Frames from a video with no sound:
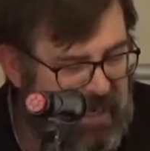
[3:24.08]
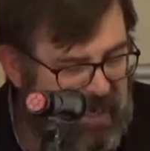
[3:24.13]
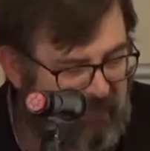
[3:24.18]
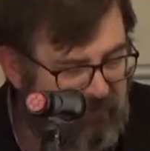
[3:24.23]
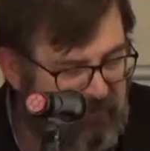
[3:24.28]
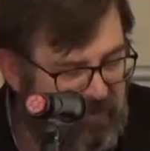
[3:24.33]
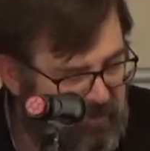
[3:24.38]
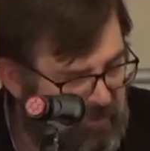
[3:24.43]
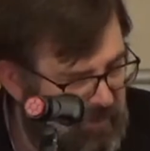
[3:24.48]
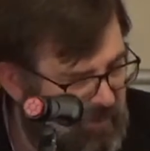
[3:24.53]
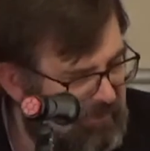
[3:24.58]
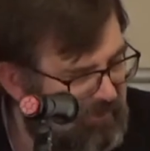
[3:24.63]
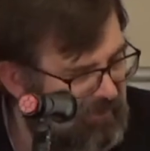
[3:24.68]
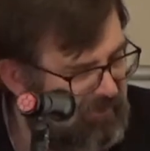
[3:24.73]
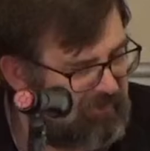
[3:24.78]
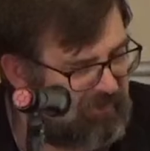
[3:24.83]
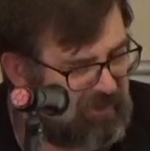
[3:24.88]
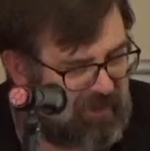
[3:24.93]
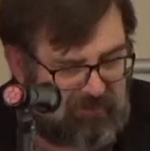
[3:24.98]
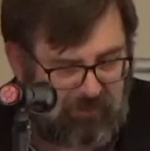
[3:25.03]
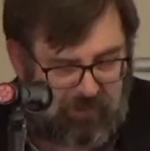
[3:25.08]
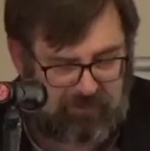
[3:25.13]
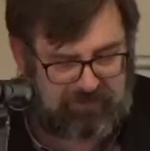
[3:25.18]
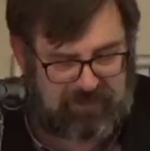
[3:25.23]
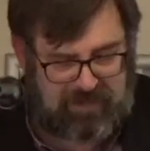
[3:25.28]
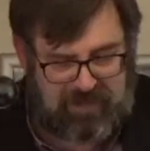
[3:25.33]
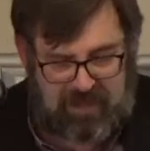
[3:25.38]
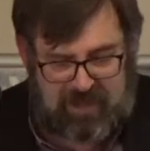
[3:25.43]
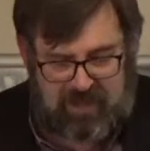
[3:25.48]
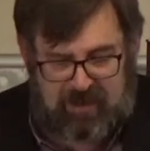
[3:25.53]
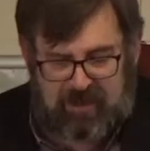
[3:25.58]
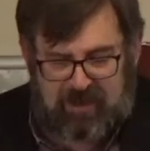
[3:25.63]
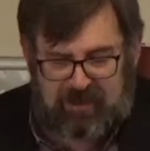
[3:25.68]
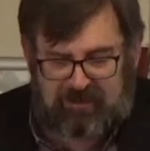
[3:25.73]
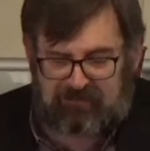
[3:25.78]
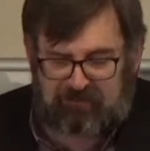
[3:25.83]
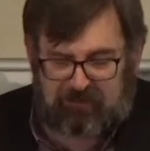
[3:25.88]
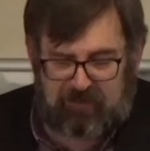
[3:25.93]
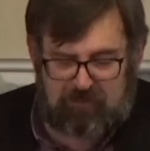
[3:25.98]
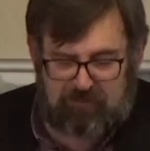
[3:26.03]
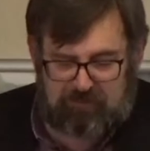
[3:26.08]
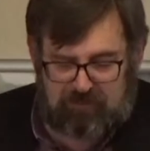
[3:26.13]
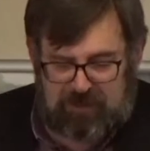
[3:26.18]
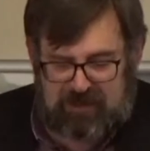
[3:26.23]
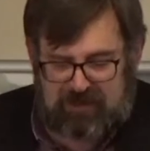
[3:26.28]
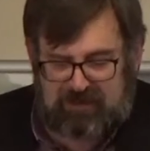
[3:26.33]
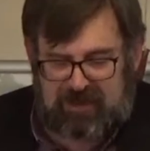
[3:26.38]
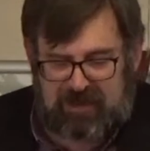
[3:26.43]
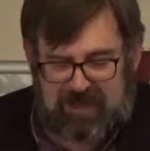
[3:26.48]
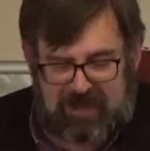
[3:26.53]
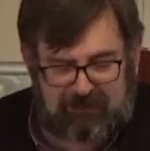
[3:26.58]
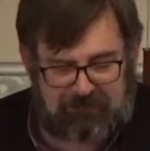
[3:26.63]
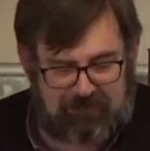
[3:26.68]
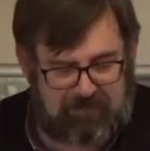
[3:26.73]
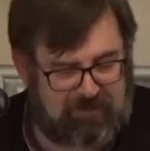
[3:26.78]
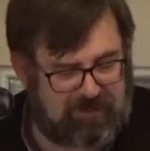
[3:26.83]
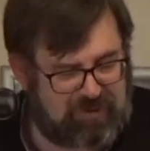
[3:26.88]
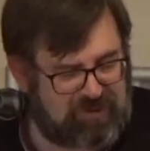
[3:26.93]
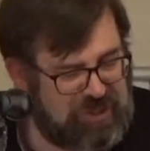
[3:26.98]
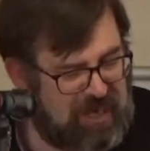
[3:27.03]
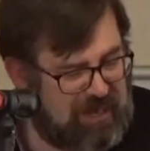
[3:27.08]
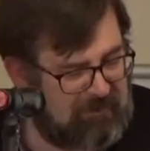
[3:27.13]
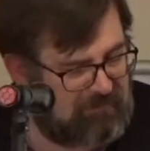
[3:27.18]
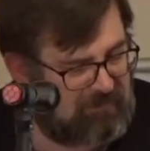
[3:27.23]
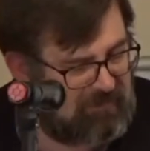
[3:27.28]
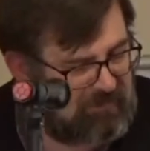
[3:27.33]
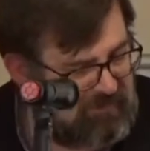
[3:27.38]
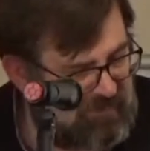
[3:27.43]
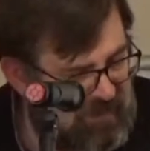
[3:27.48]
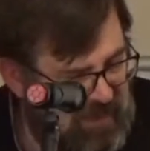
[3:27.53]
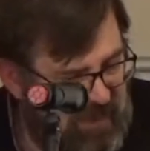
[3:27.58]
And we're going to see what they are as we read Hebrews chapter